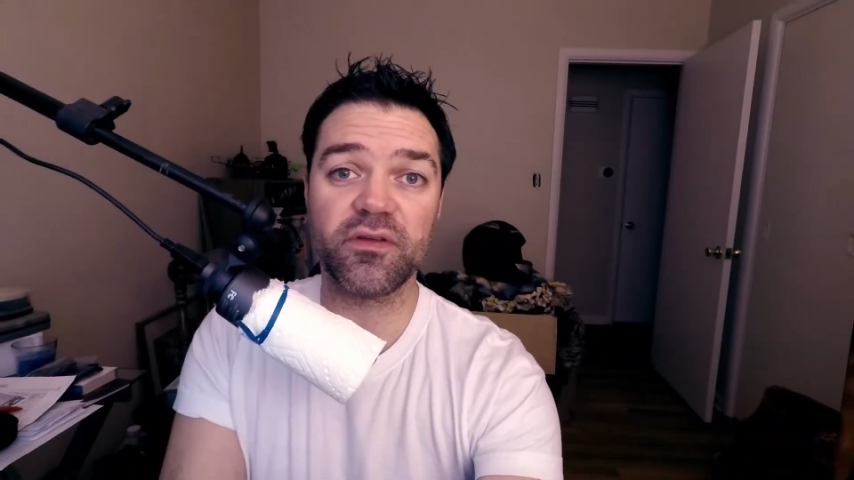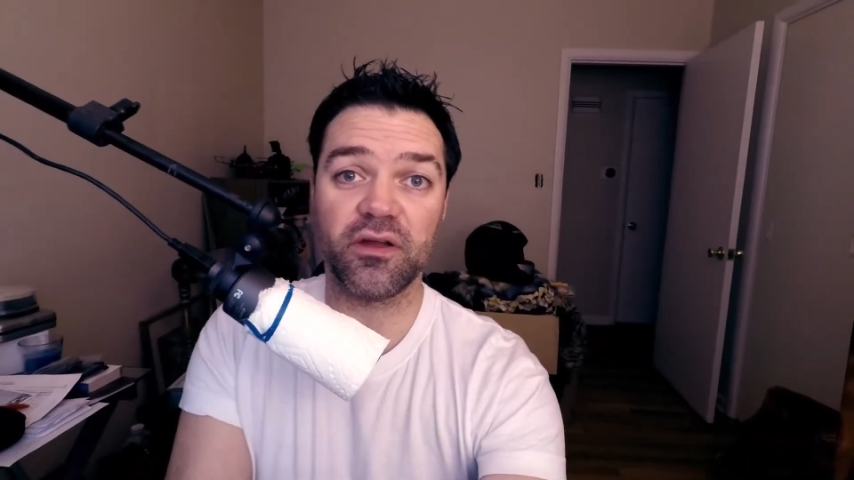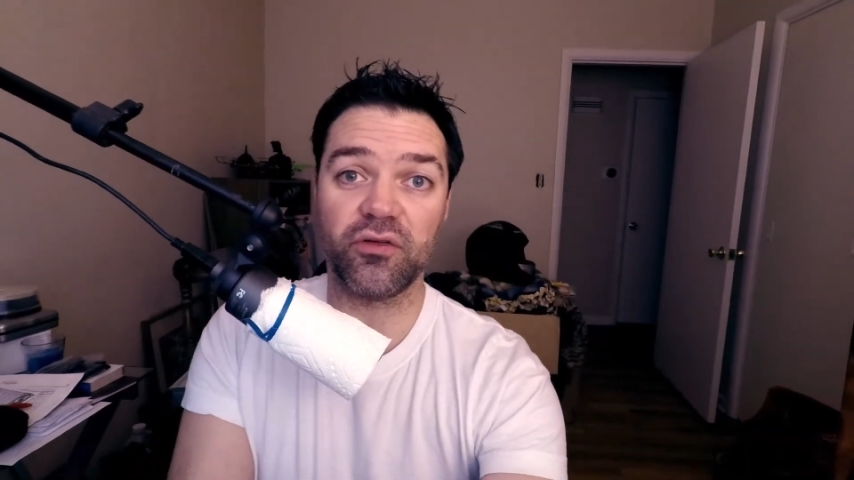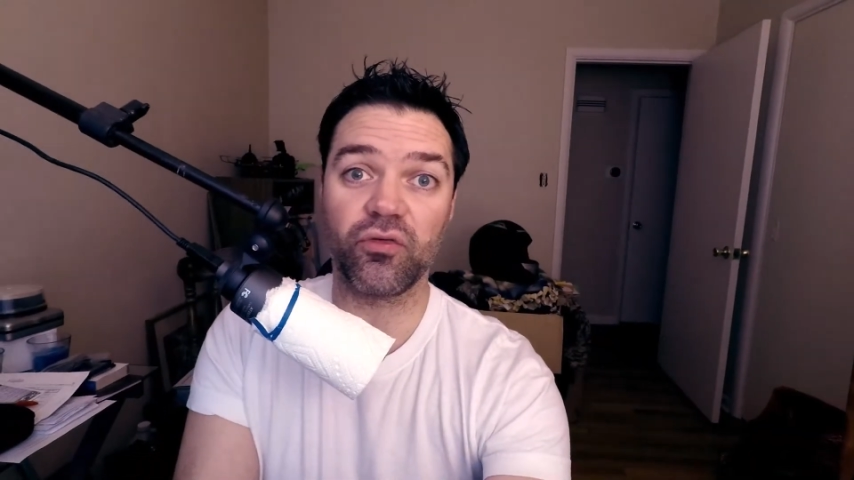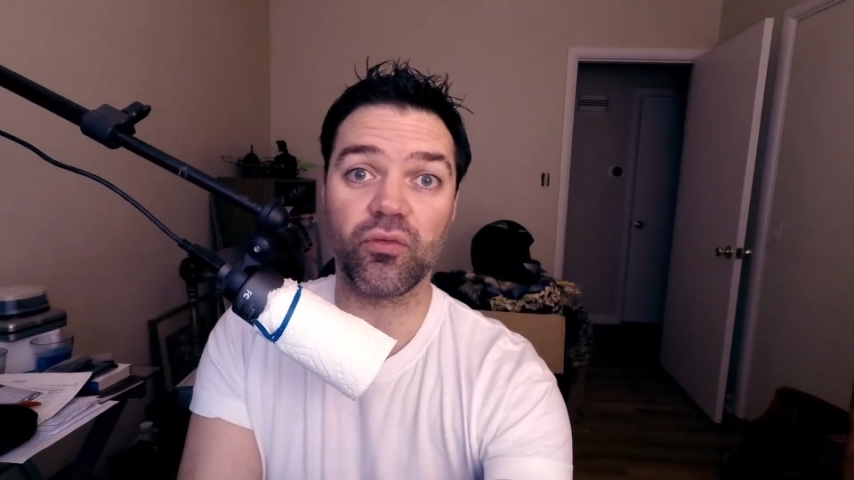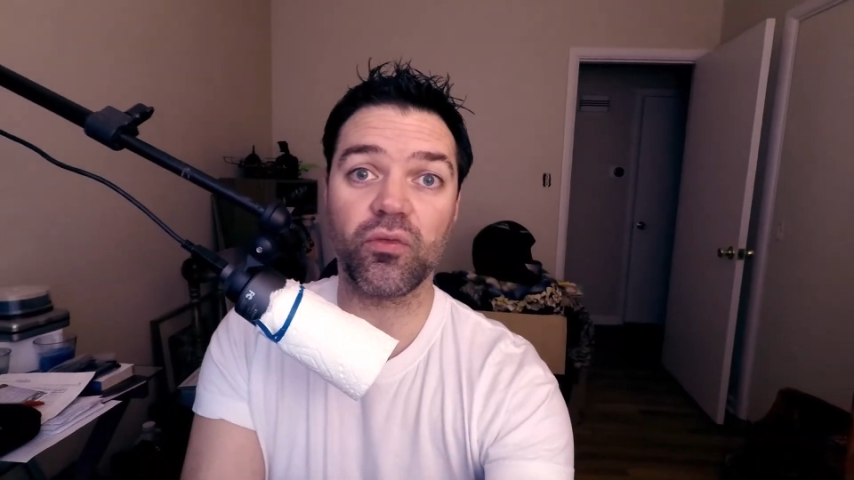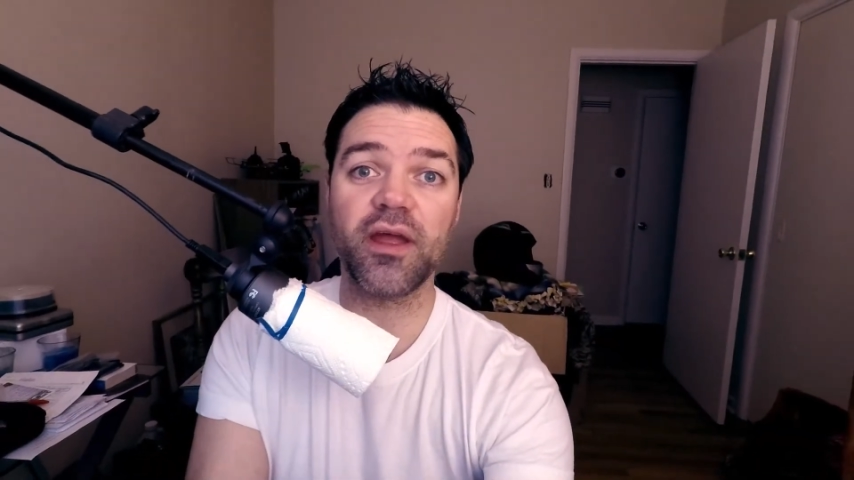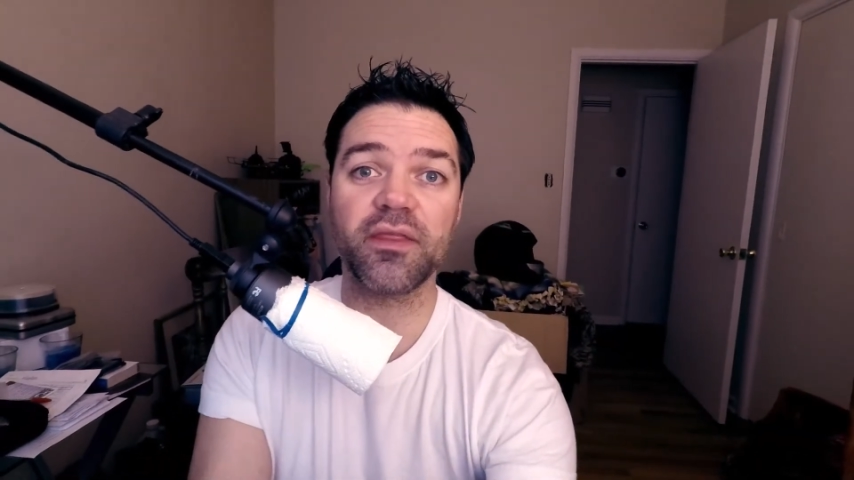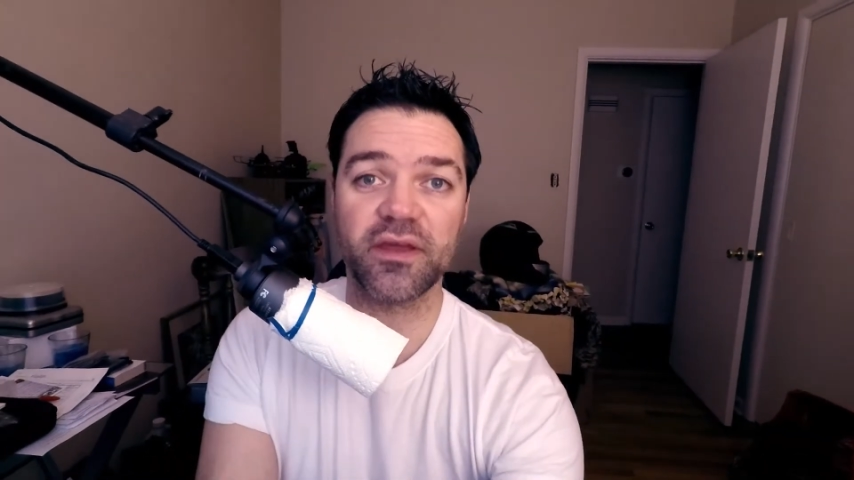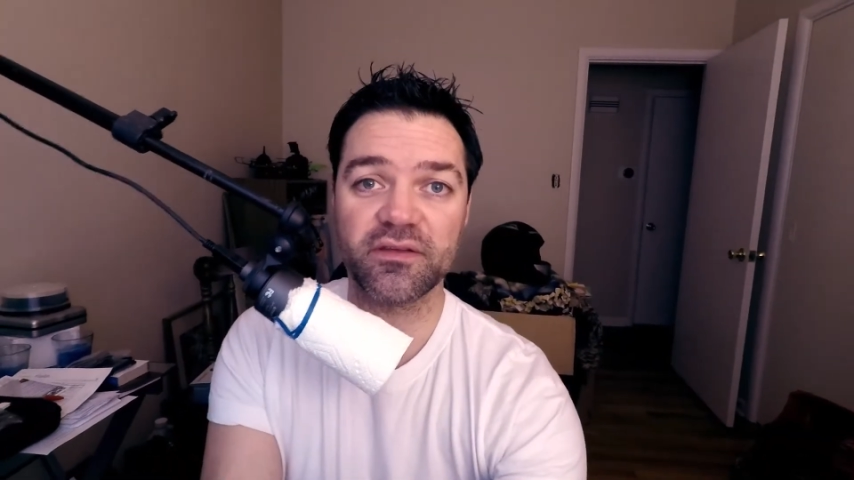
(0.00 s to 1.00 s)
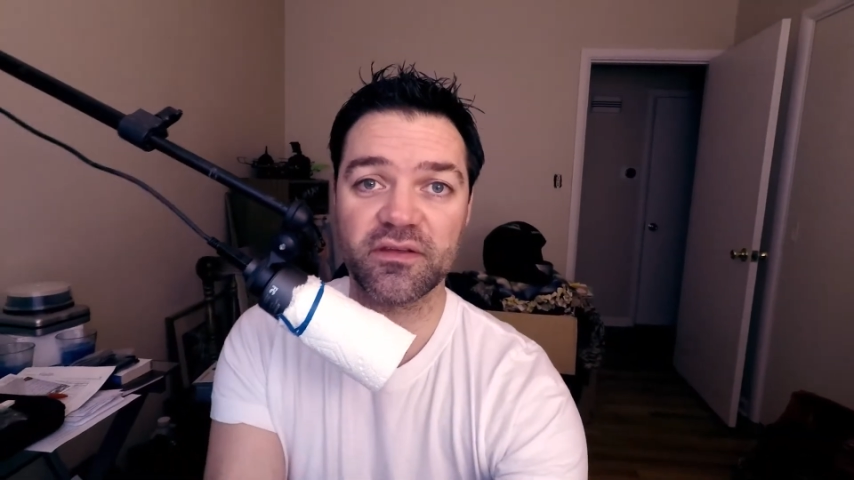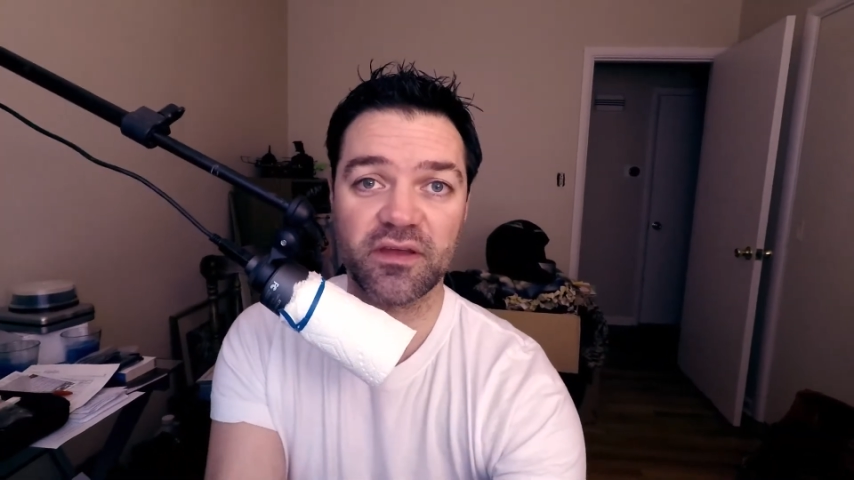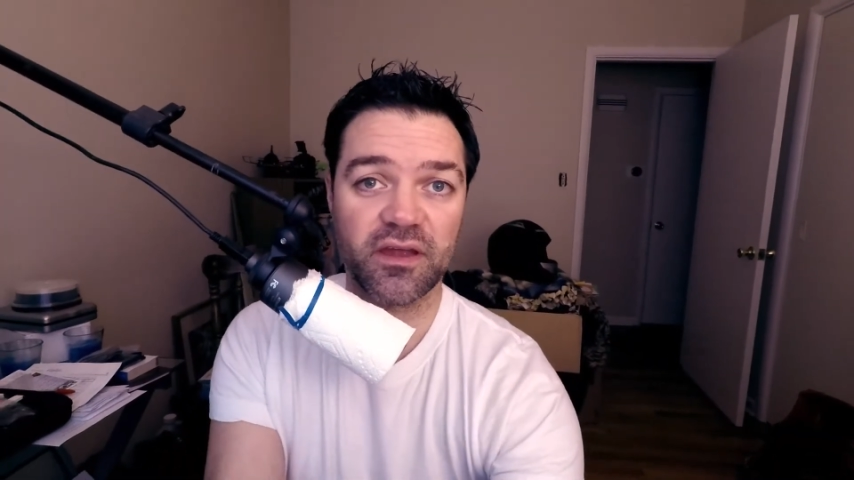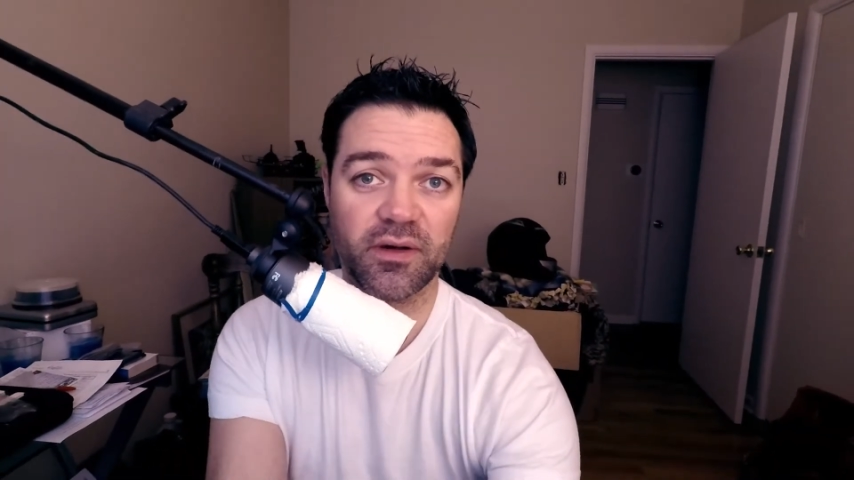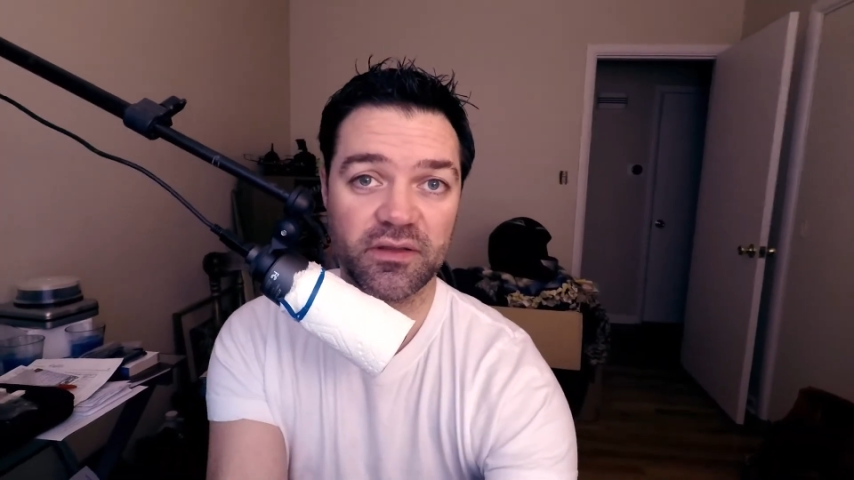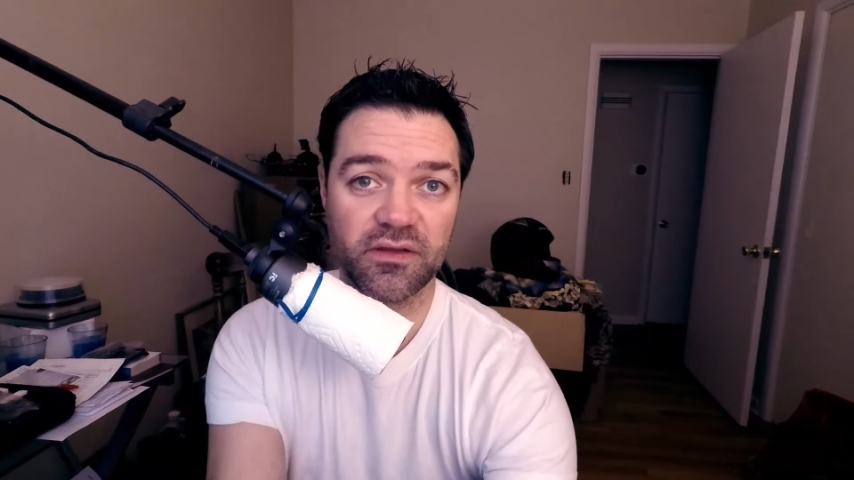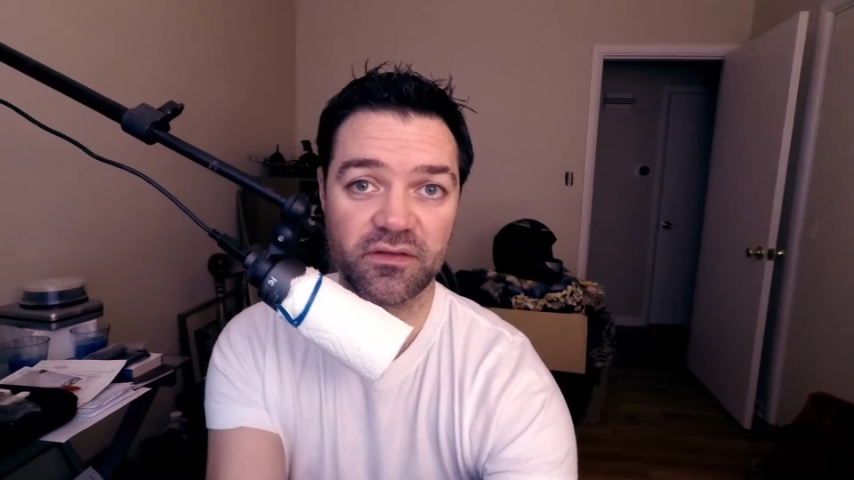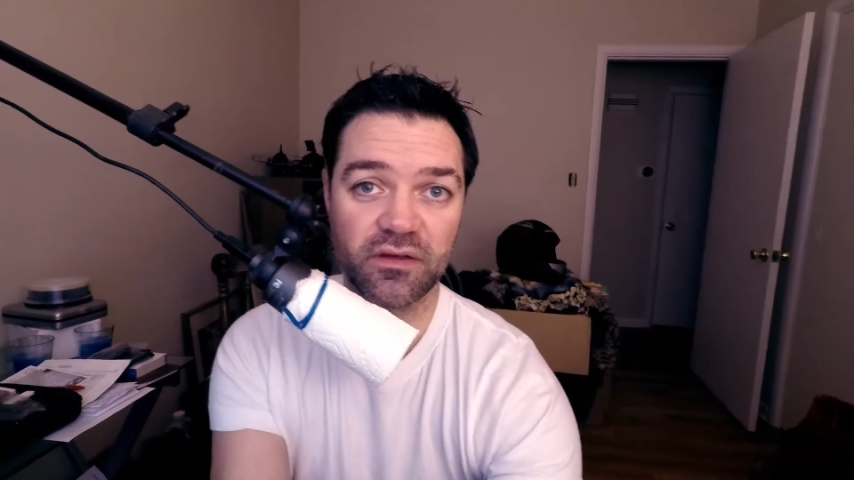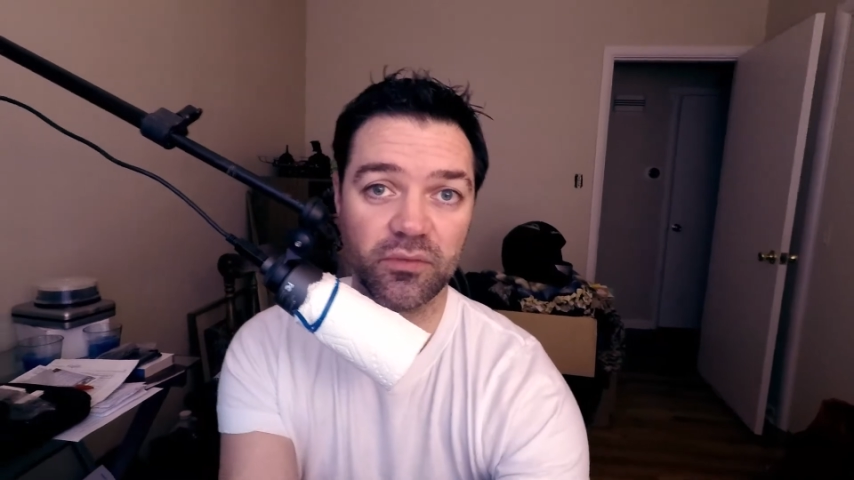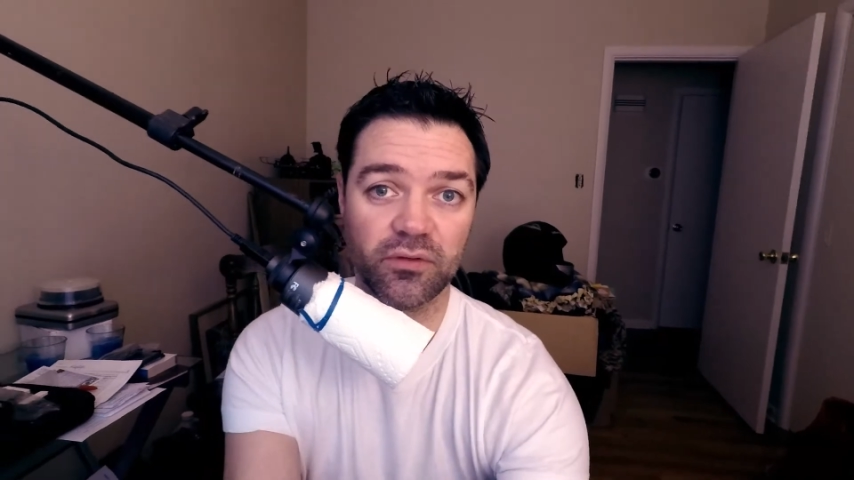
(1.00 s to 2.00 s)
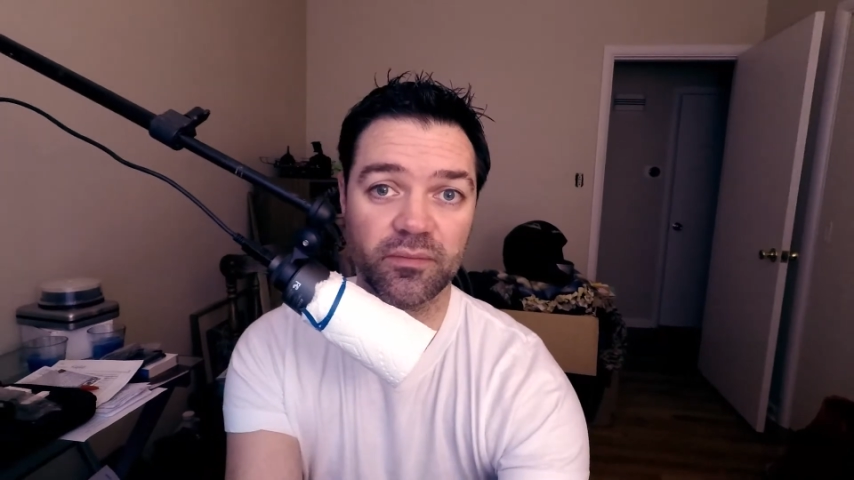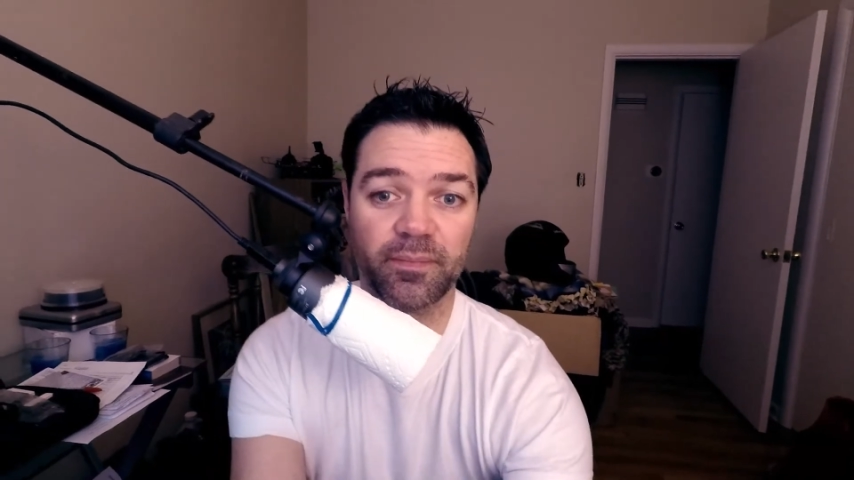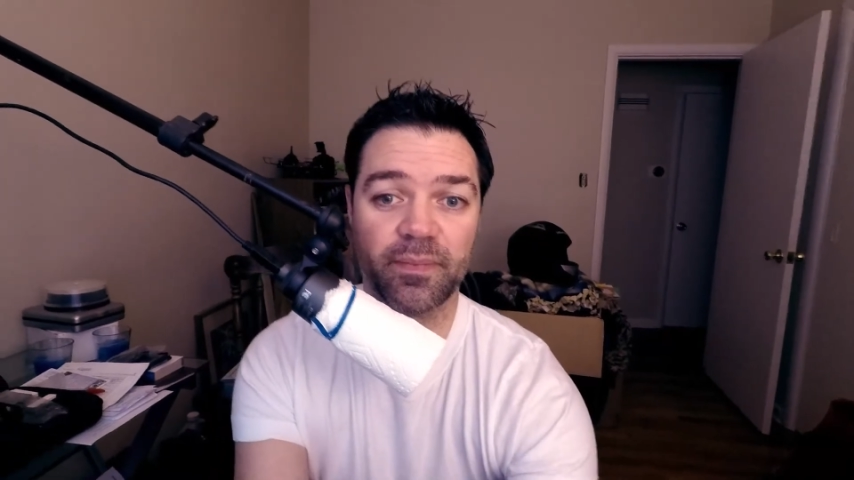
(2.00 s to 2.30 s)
had great things to say about this gimbal.